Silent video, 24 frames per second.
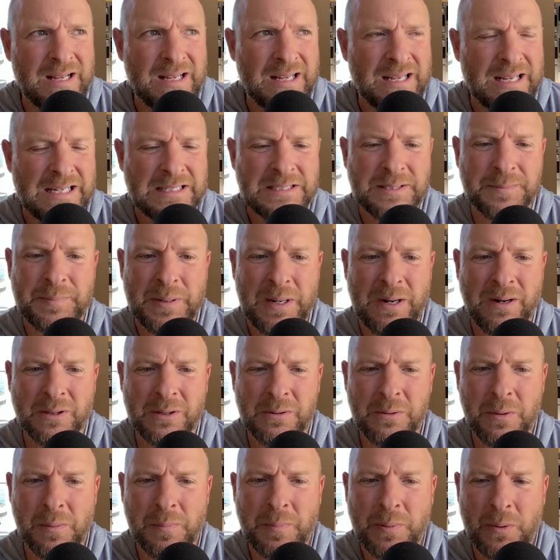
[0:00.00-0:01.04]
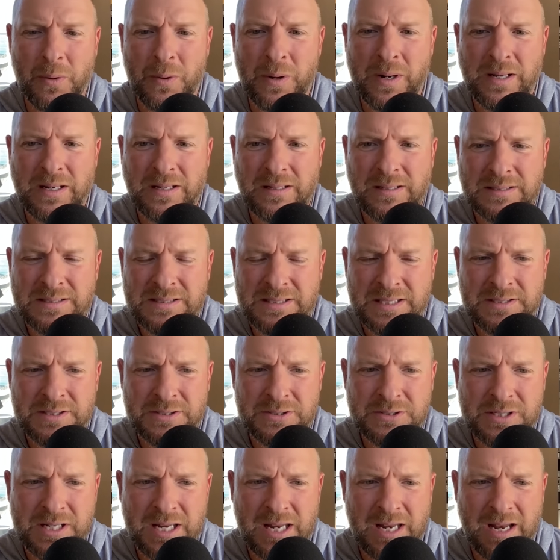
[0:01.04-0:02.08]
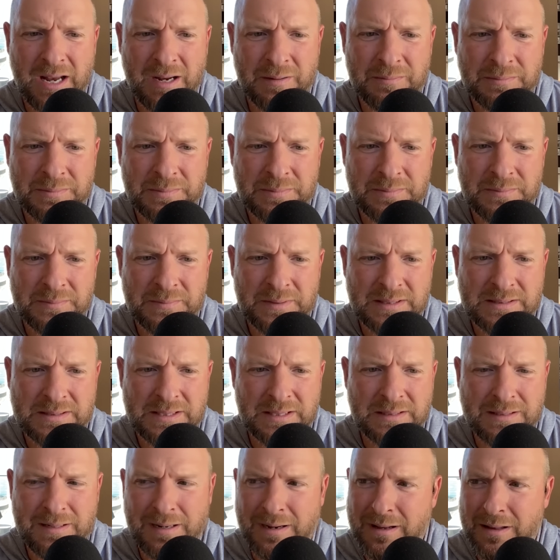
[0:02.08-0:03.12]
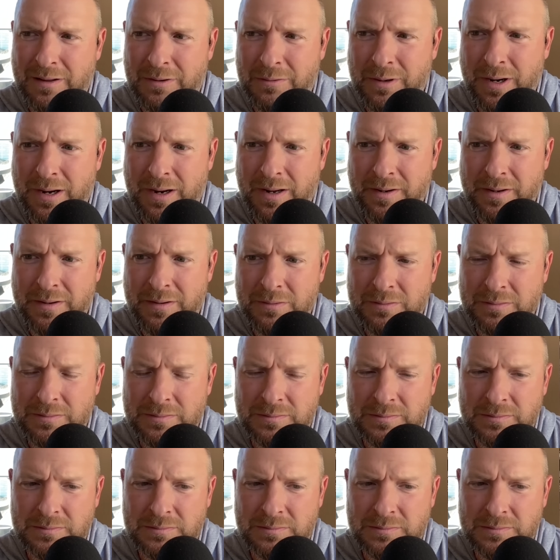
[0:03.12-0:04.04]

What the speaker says: he's apparently reporting to Sixers camp. It's in Colorado.